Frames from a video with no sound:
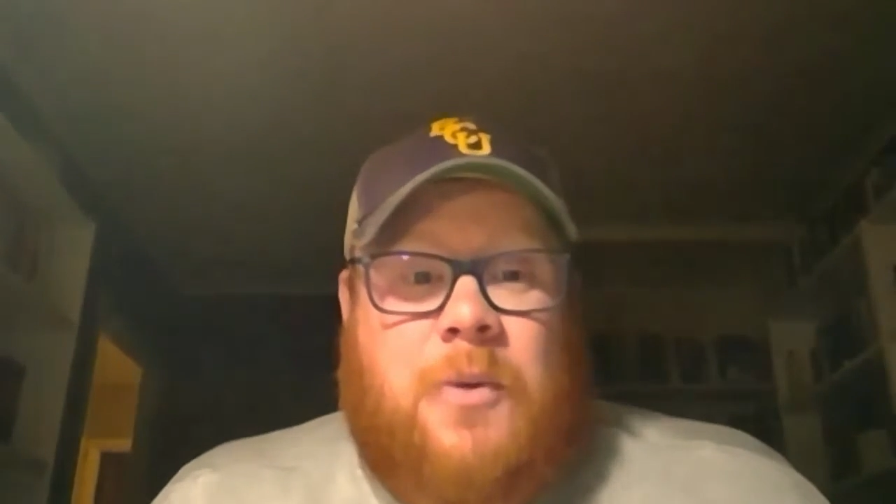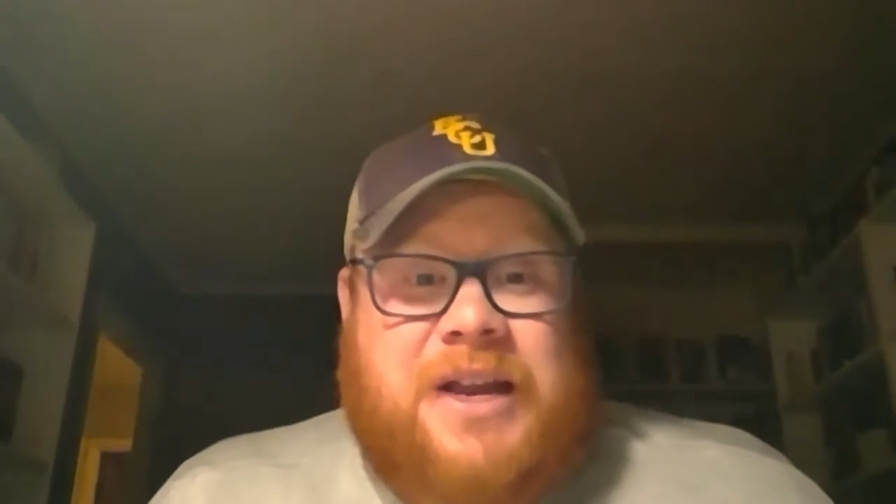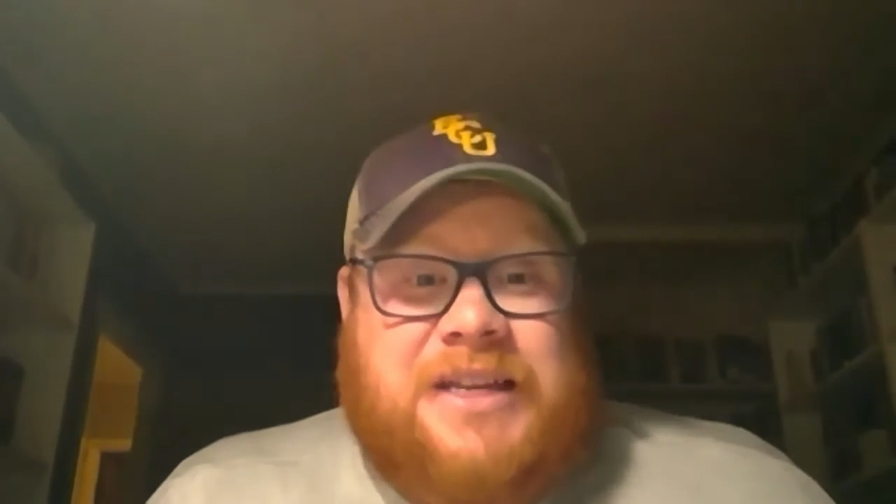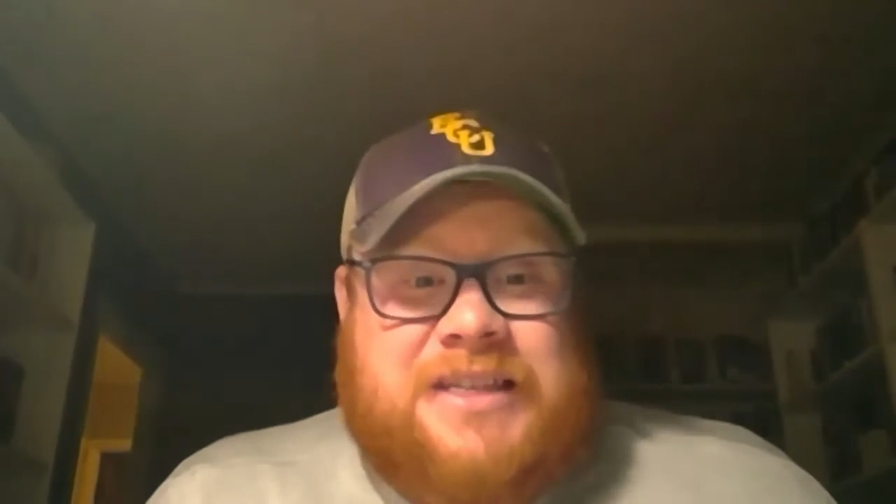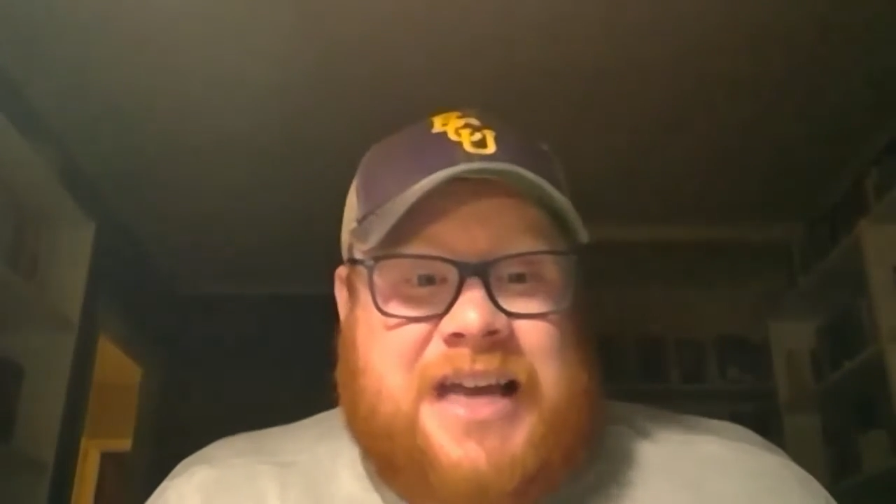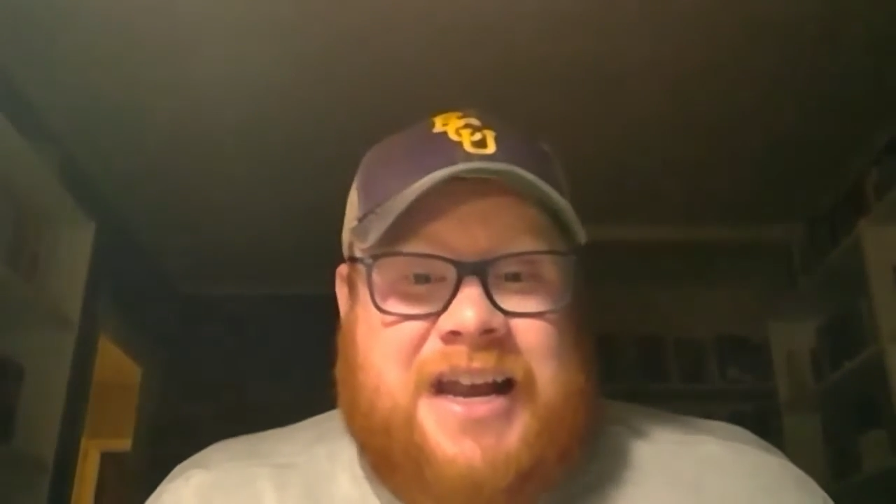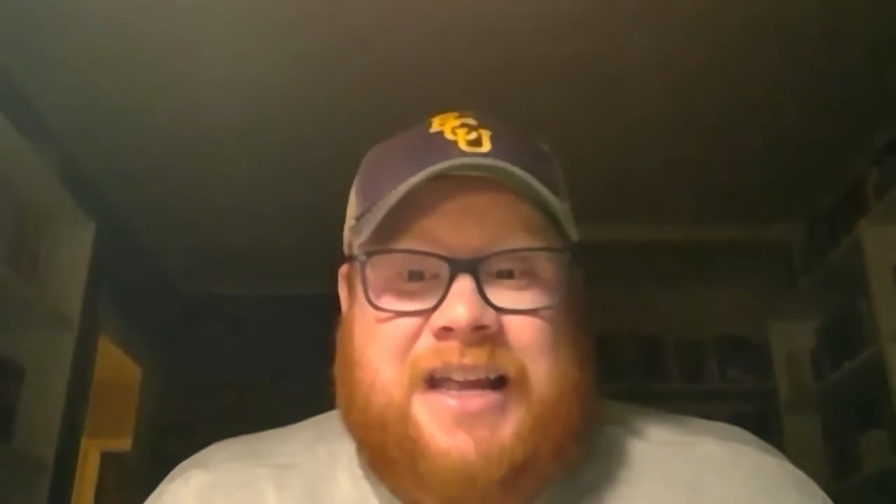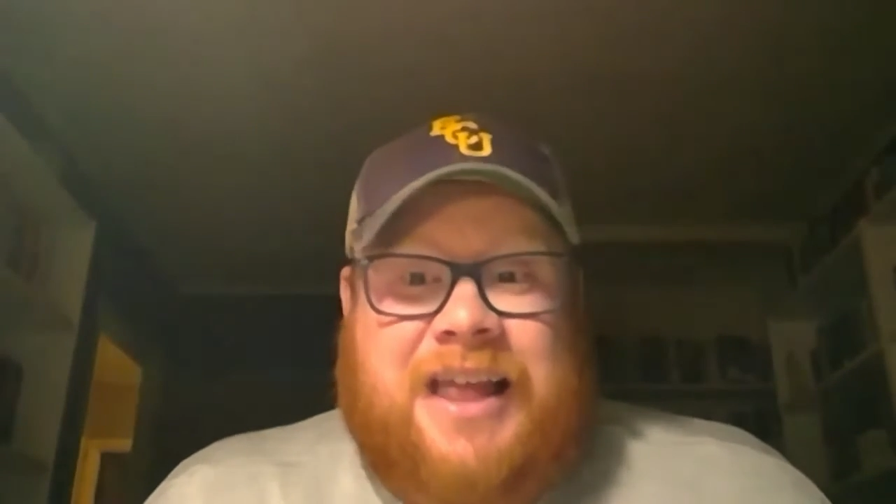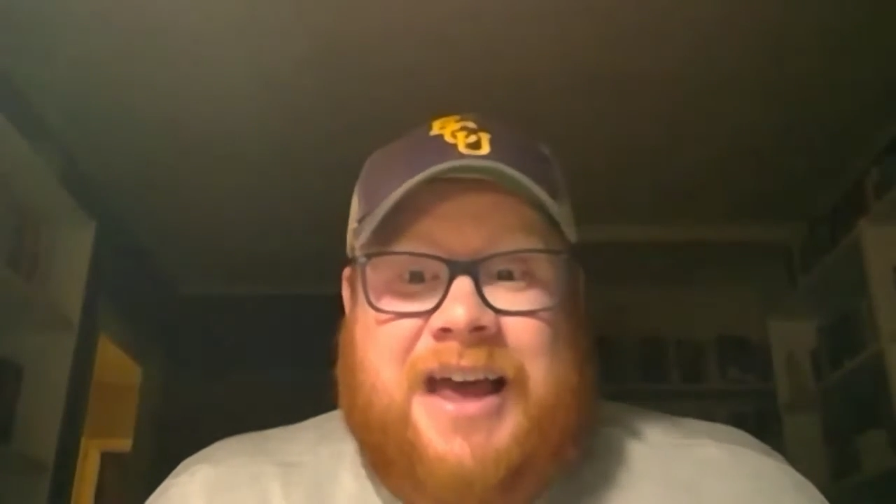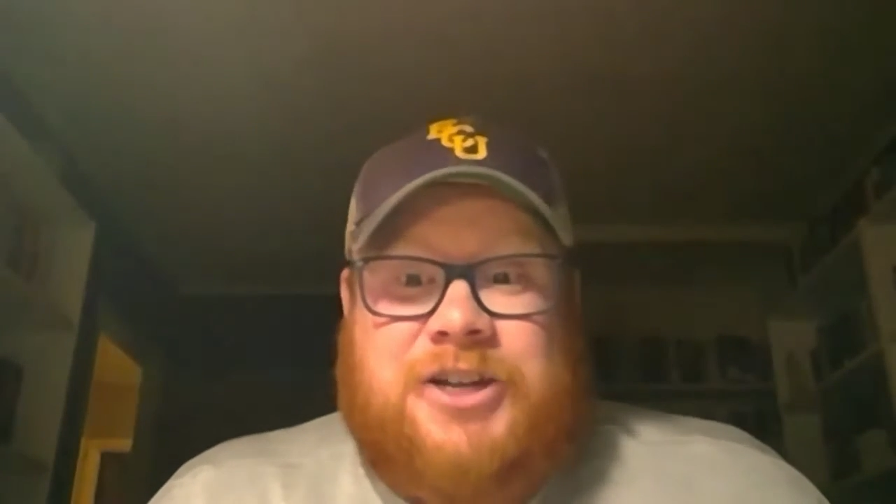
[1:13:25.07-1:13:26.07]
when he said it
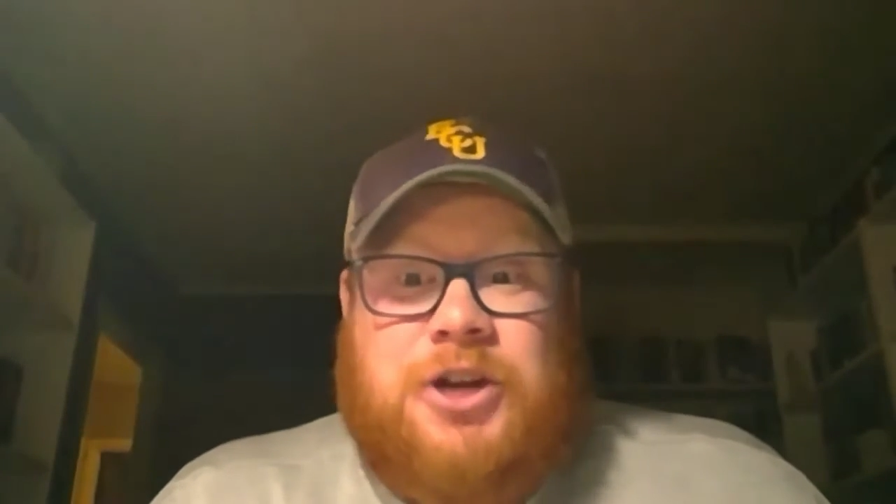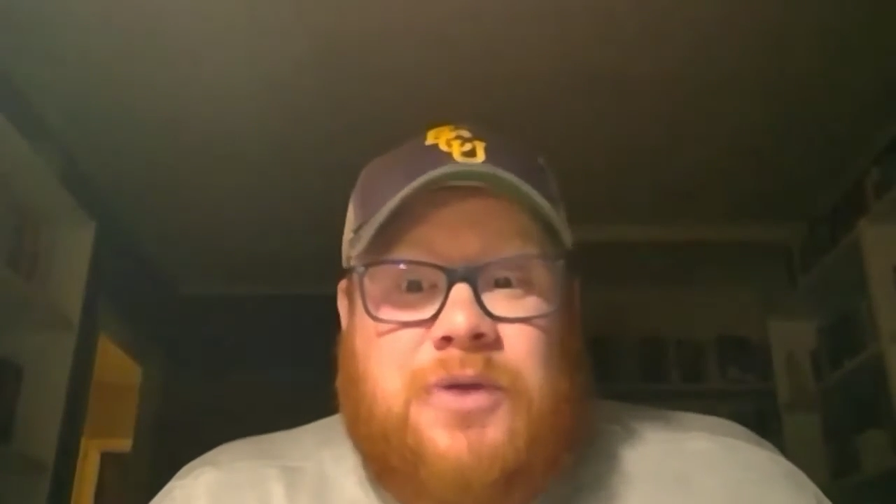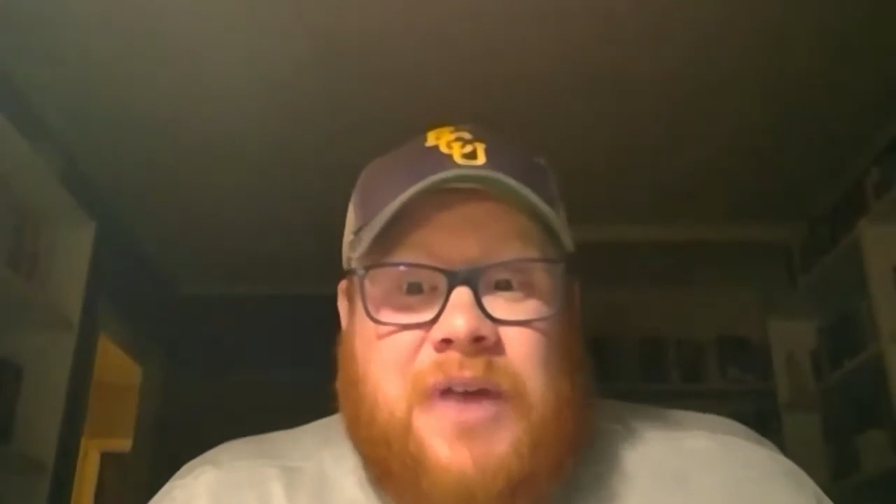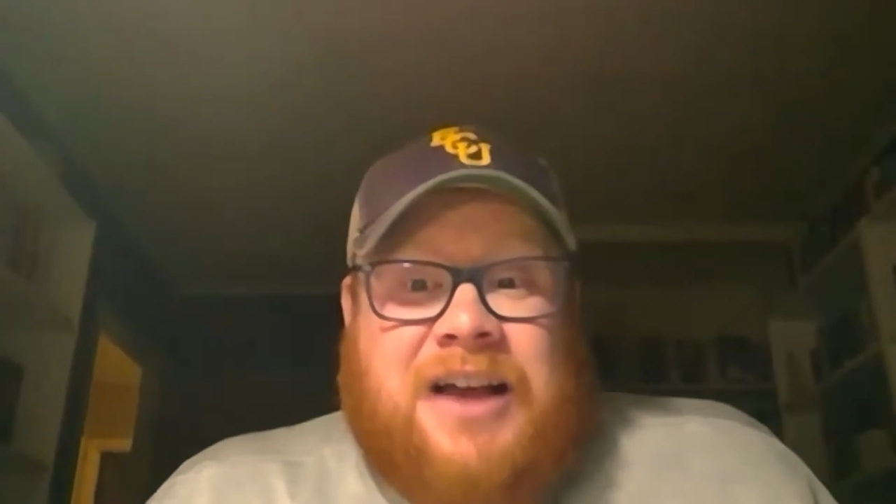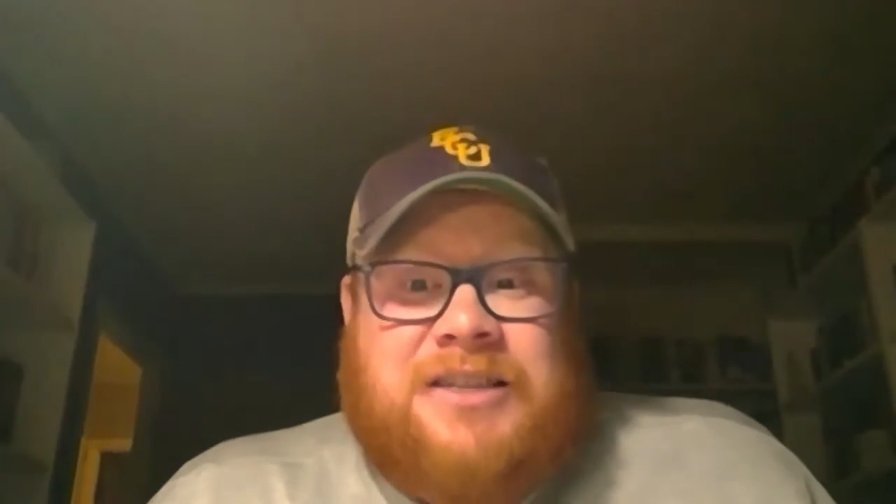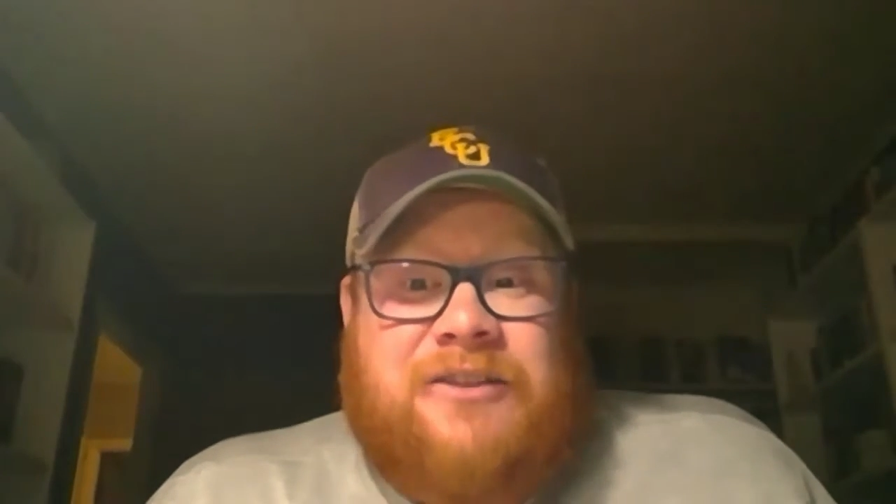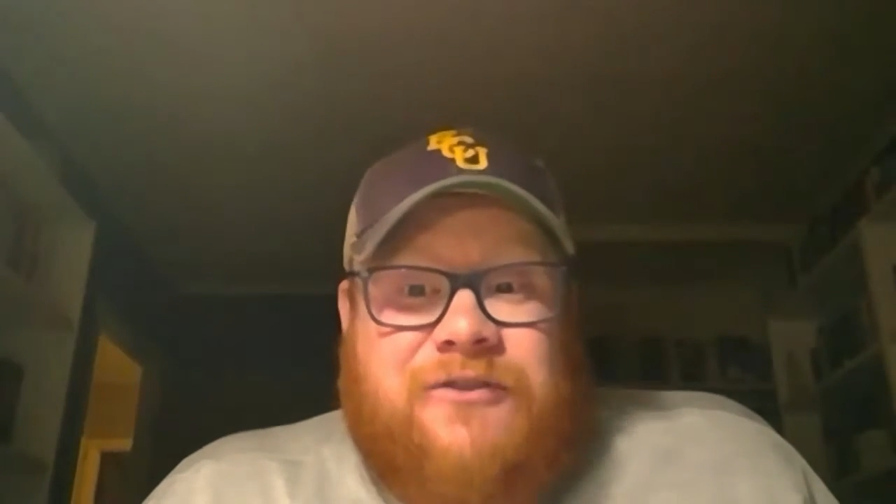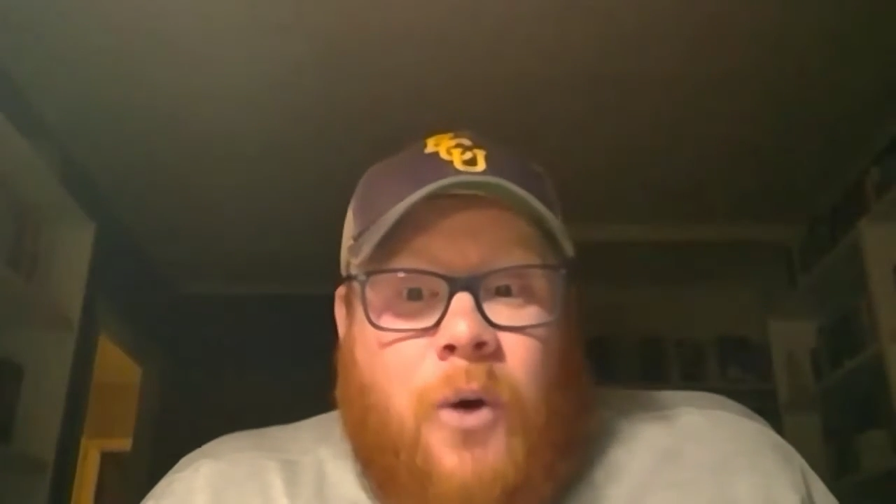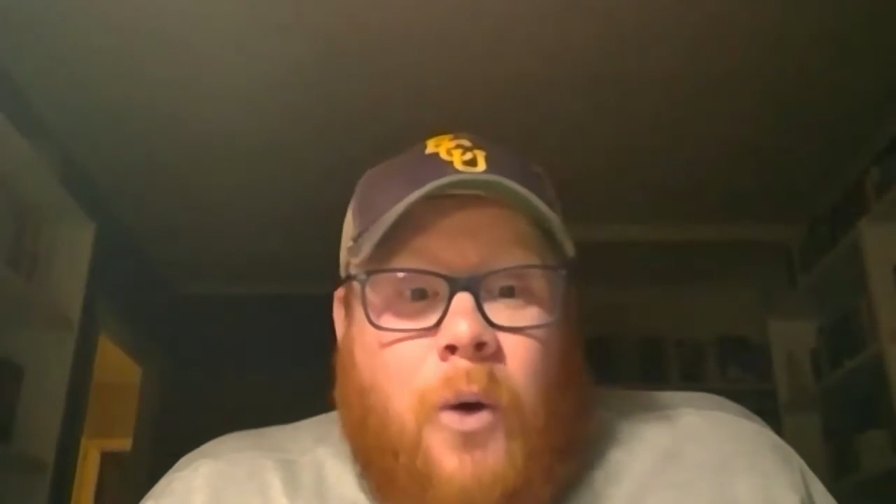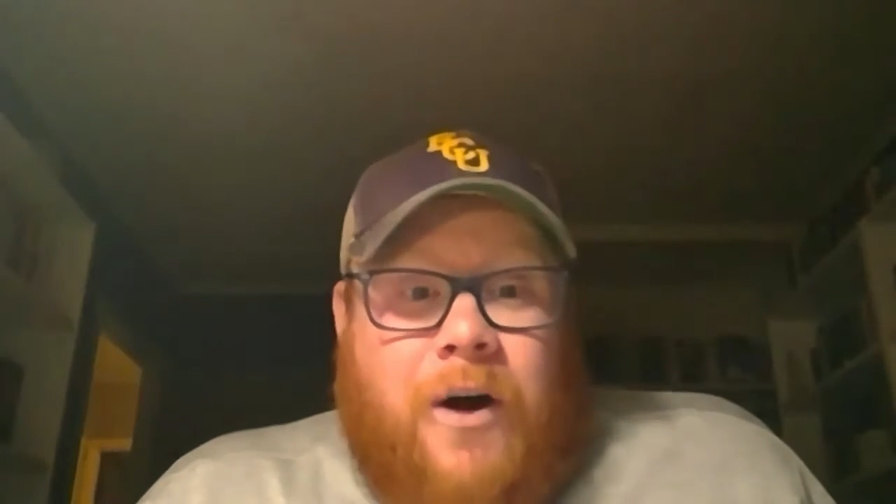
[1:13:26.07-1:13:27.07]
in like
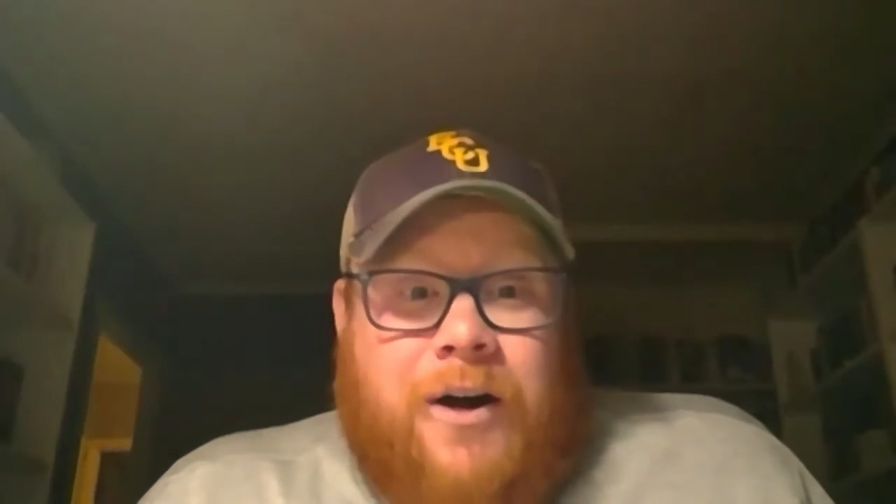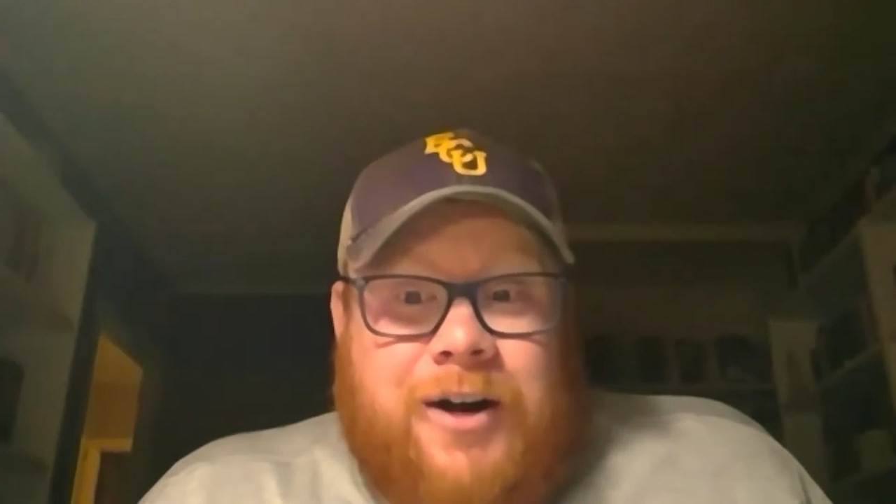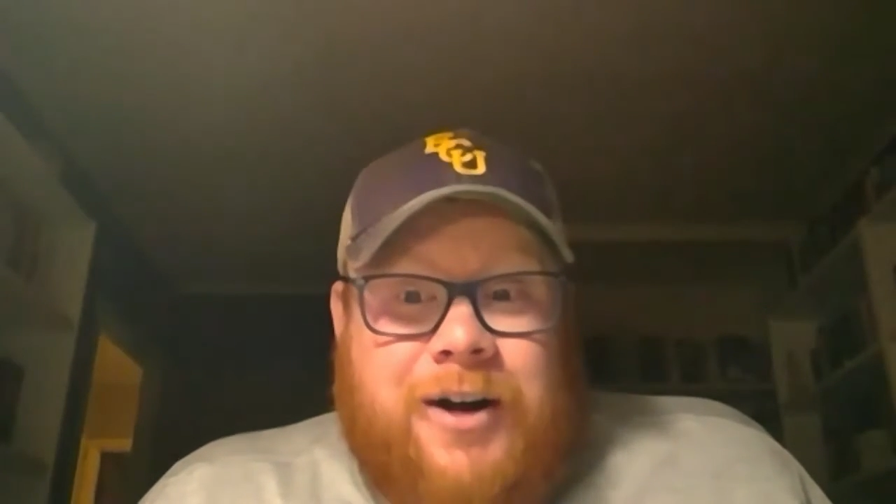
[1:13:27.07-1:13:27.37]
2004.